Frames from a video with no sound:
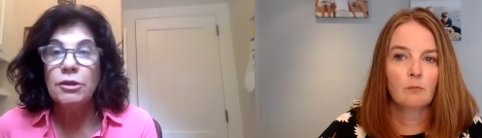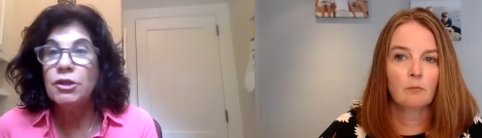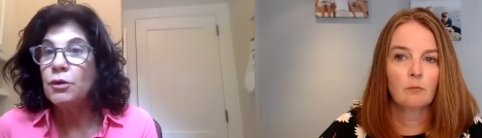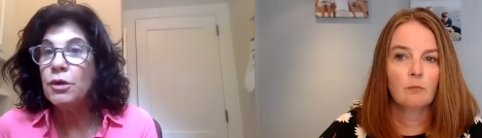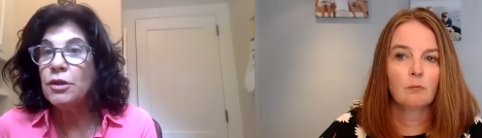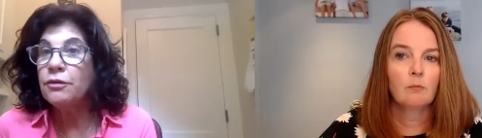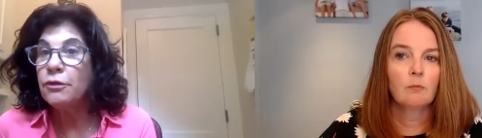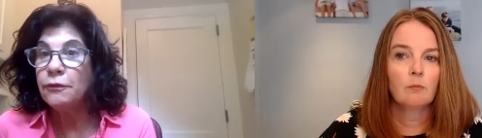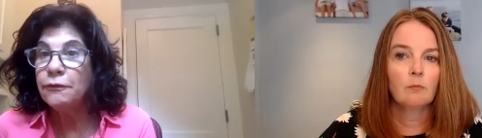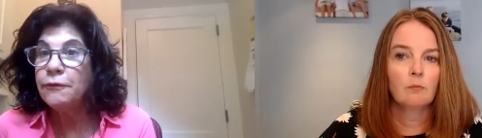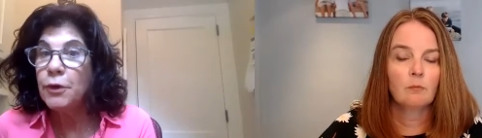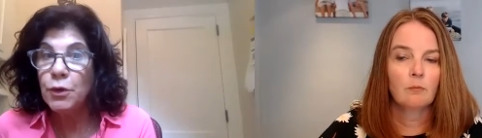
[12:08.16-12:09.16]
Speaker 1: We do it through
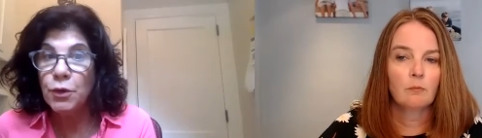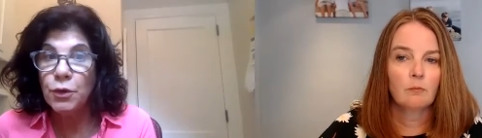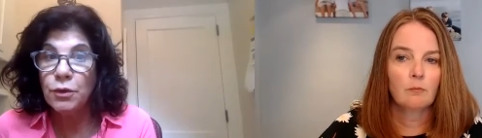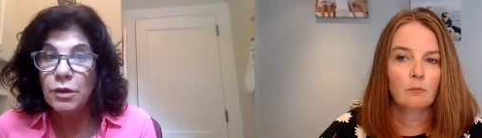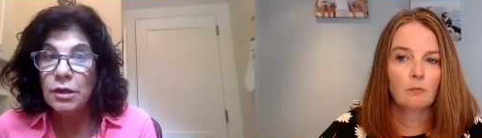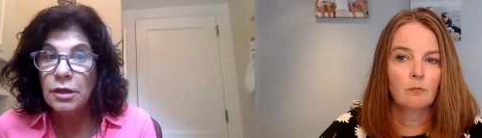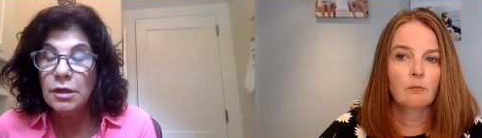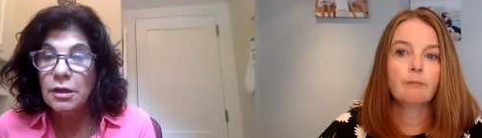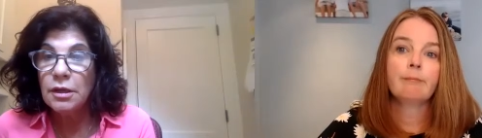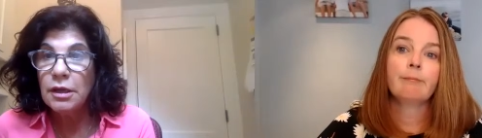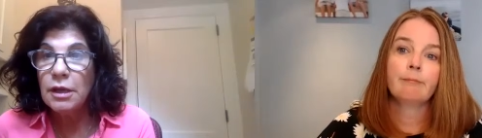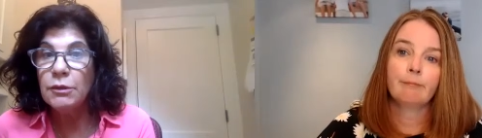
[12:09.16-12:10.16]
food,
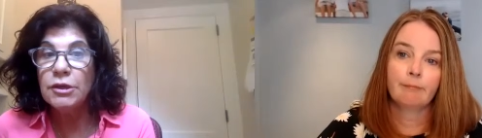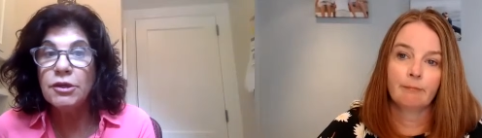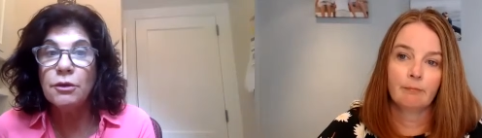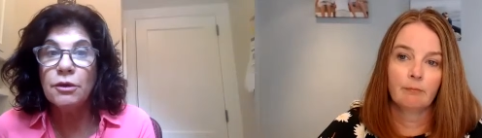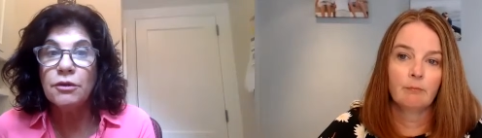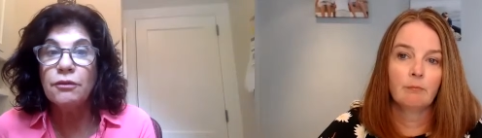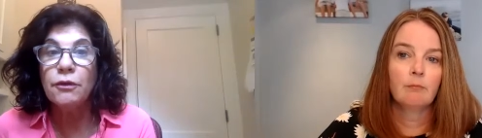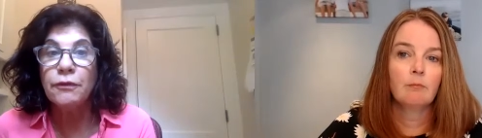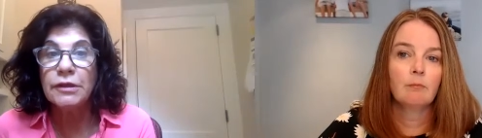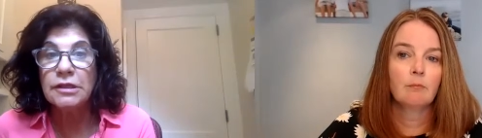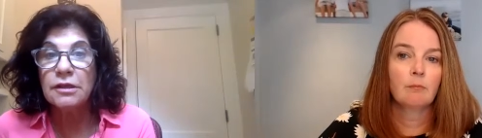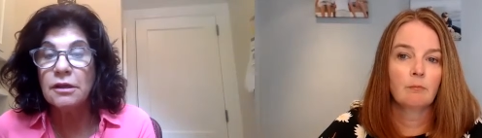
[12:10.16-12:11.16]
mm-hmm. and we do it through
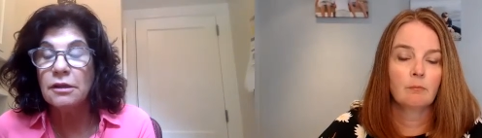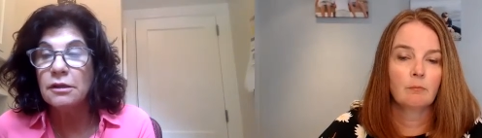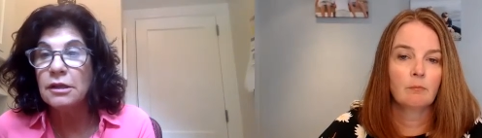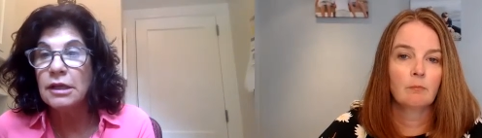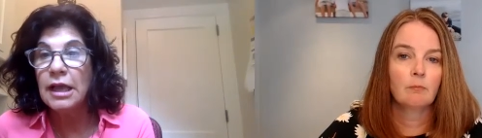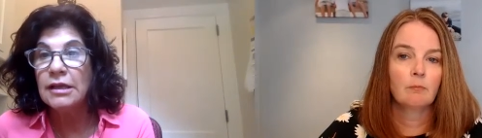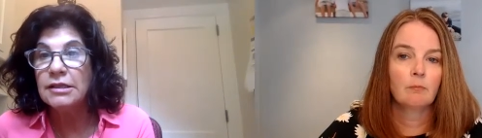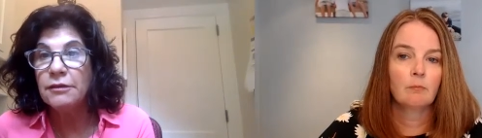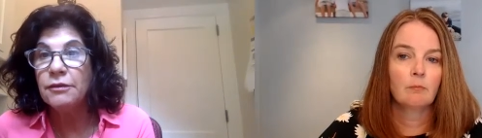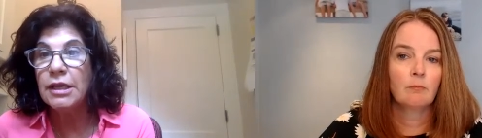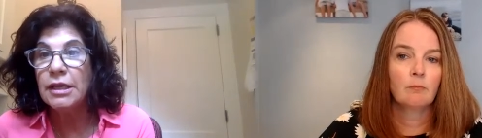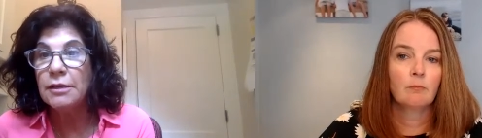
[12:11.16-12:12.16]
physical
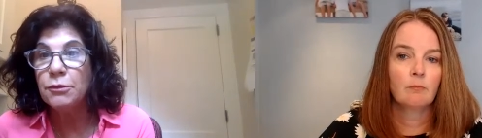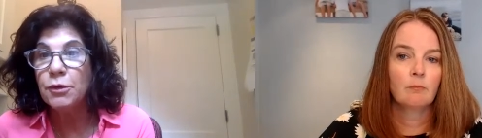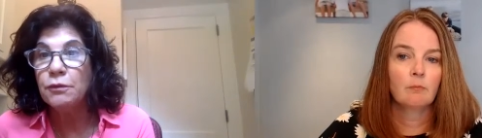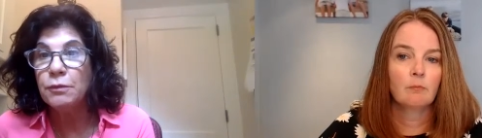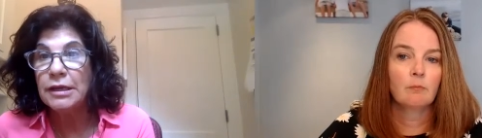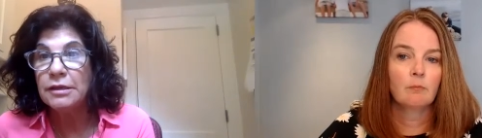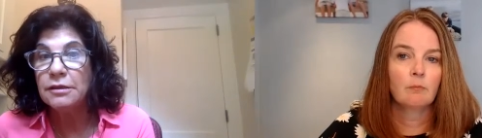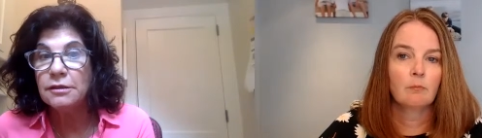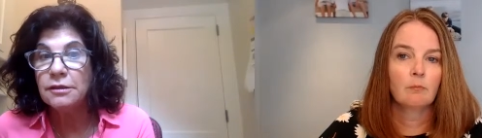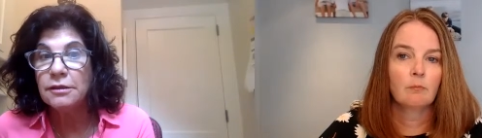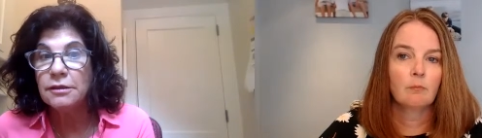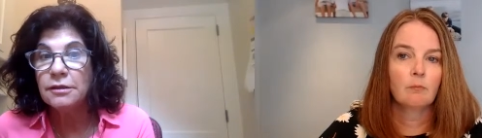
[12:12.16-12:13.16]
activity and movement.
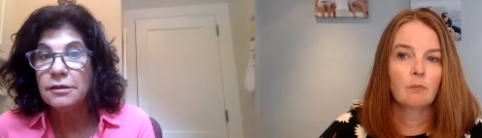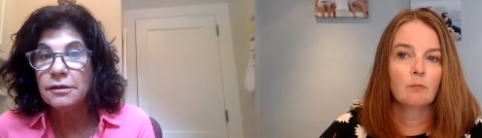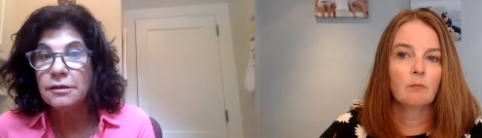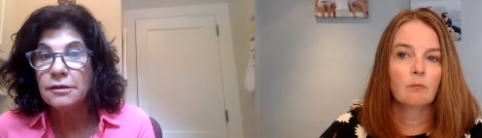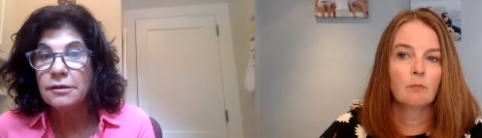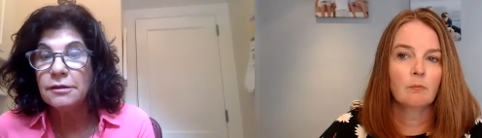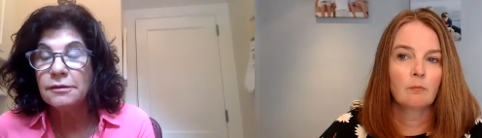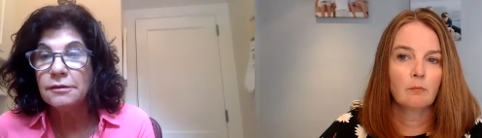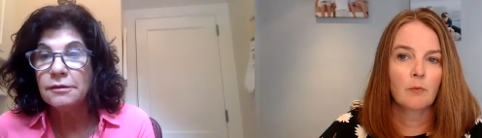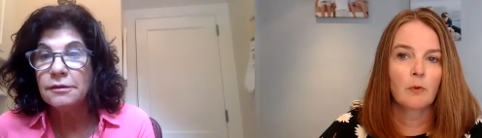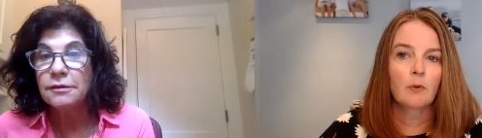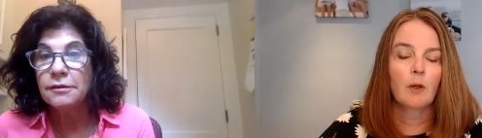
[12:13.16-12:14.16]

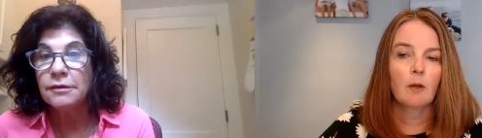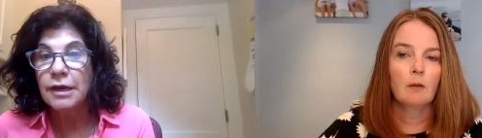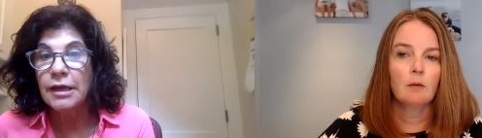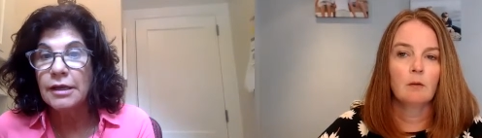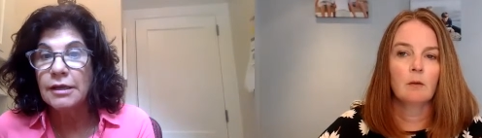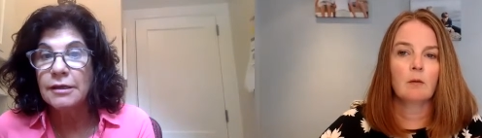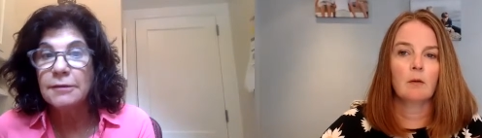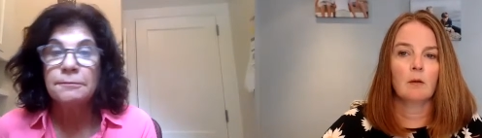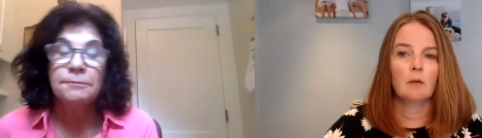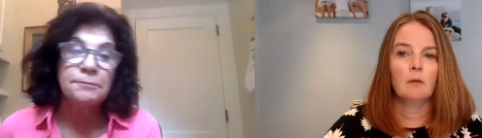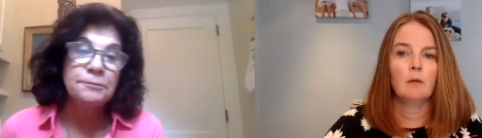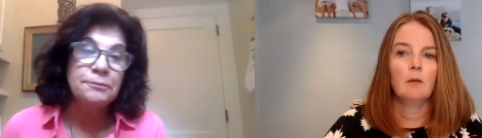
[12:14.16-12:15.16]
Speaker 2: Okay,
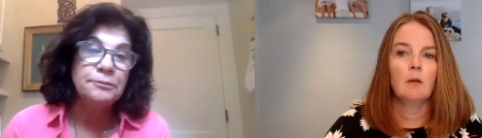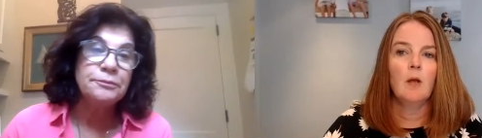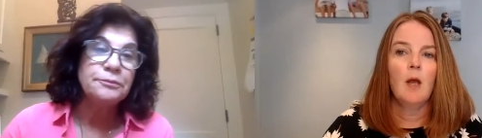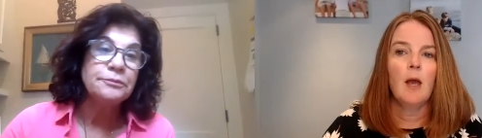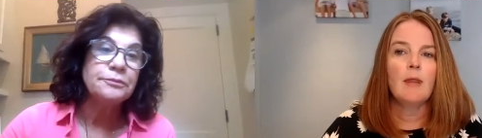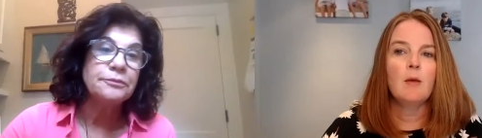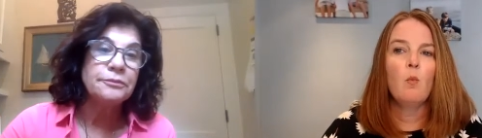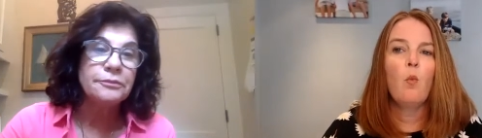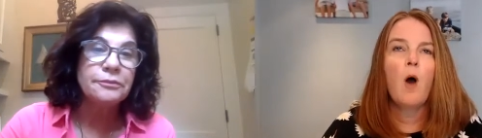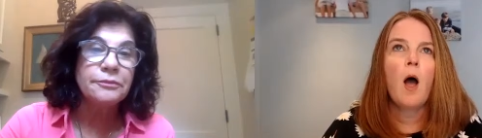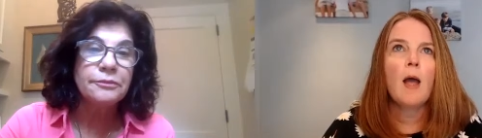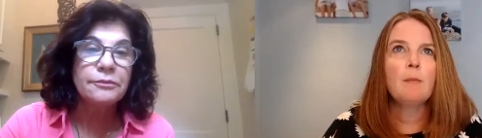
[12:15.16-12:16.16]
okay. And then
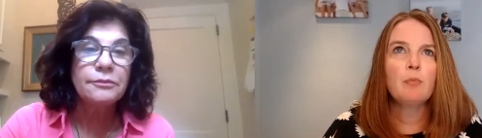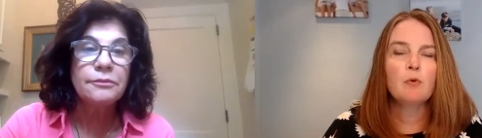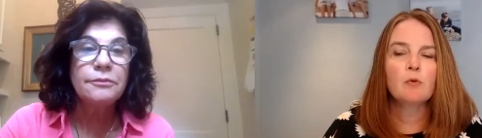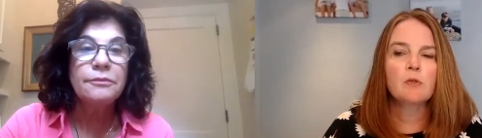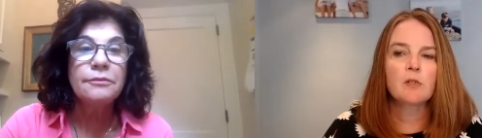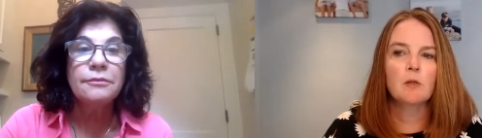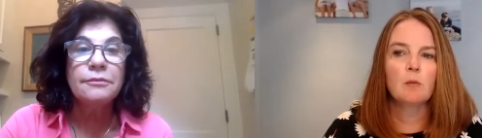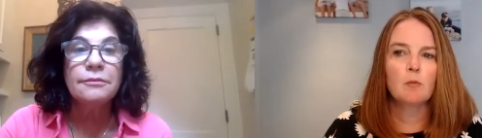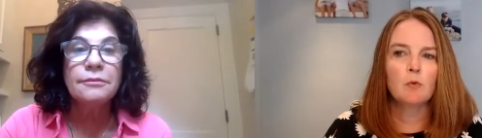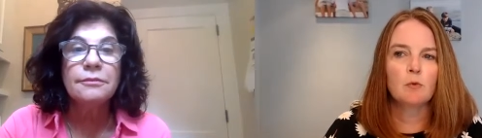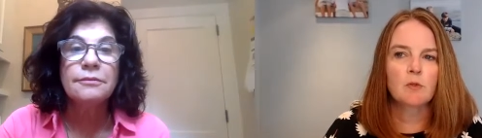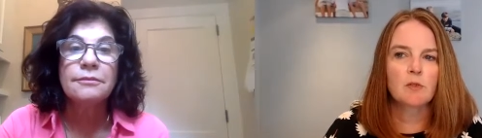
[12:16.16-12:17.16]
why boost the
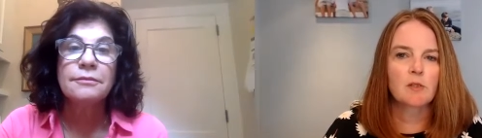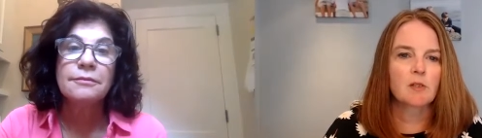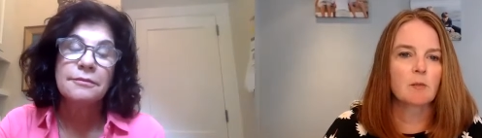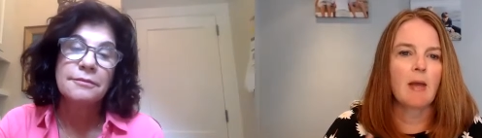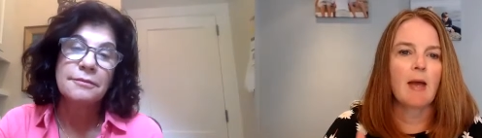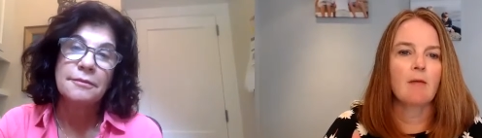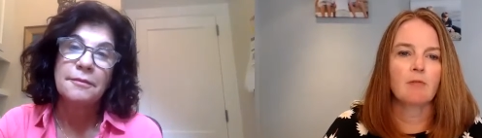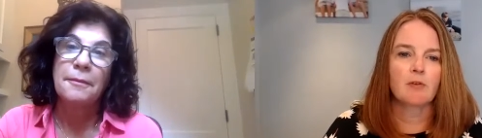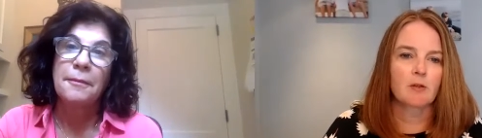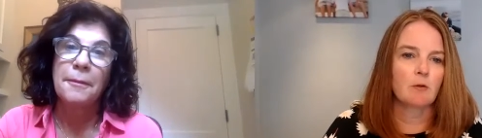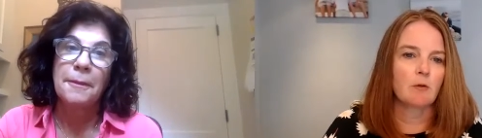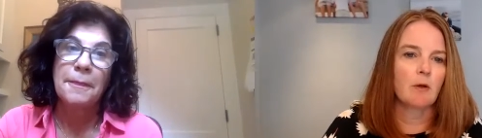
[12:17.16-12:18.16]
immune system and
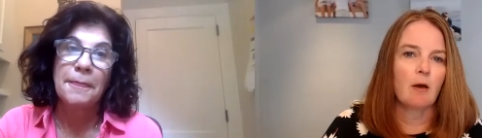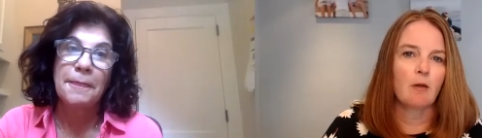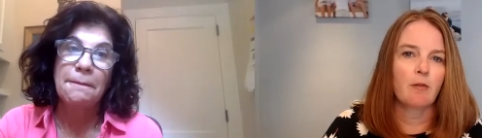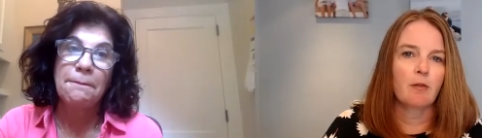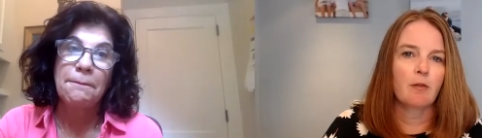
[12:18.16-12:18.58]
physical health?